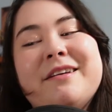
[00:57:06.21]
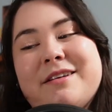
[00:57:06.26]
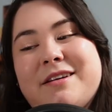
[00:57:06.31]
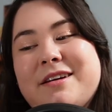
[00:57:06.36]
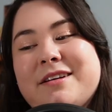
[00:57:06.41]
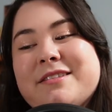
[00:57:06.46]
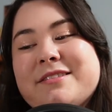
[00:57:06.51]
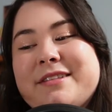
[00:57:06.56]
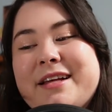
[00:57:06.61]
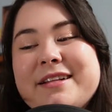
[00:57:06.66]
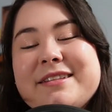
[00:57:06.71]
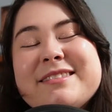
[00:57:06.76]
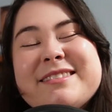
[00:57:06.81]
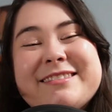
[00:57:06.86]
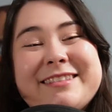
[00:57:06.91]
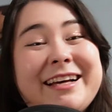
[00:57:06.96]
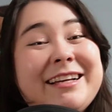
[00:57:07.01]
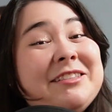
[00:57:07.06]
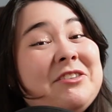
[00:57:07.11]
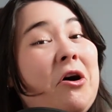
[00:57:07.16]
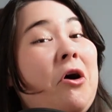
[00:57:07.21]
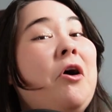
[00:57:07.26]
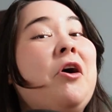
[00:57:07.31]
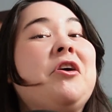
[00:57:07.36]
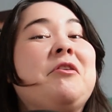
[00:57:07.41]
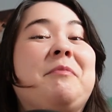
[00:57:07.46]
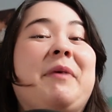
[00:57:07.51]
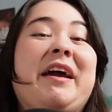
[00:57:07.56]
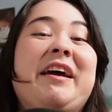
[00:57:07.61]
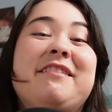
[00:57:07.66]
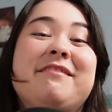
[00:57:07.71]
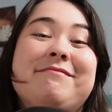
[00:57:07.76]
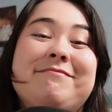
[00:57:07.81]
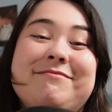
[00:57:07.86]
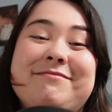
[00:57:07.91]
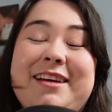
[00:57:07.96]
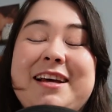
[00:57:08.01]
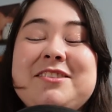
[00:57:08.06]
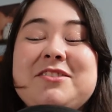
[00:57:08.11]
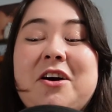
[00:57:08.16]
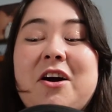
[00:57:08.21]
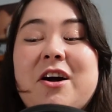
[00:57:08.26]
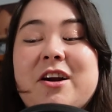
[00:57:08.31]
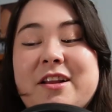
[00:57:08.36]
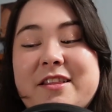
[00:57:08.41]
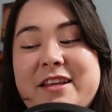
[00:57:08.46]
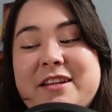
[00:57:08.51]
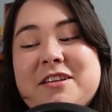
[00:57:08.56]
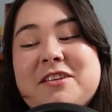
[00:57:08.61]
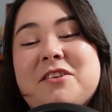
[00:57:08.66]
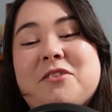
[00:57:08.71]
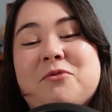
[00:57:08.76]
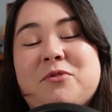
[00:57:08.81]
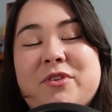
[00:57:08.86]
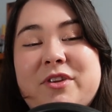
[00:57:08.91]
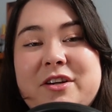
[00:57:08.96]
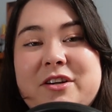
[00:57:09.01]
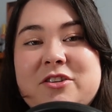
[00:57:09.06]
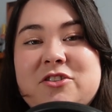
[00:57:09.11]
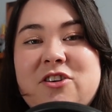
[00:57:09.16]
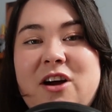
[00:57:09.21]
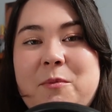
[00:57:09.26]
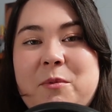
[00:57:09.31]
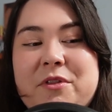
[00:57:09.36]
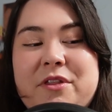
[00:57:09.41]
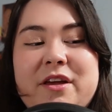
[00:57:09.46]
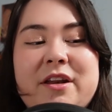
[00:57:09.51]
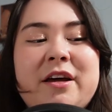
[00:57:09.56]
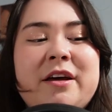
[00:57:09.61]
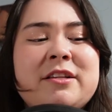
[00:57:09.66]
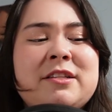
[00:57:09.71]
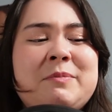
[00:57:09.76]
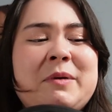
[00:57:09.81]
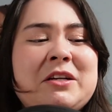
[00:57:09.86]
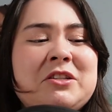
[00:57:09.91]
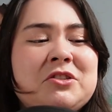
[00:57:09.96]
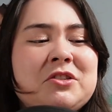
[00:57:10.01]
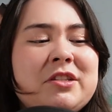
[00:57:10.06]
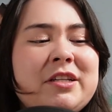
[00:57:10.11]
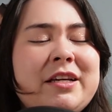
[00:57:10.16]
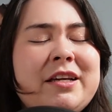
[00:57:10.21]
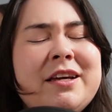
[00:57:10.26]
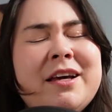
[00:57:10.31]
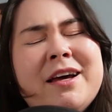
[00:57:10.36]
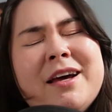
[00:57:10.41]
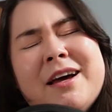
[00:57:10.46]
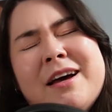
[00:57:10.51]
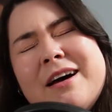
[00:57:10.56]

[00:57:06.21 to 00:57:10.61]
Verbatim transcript: because that's that's hard man that's hard and they did a really good job with it especially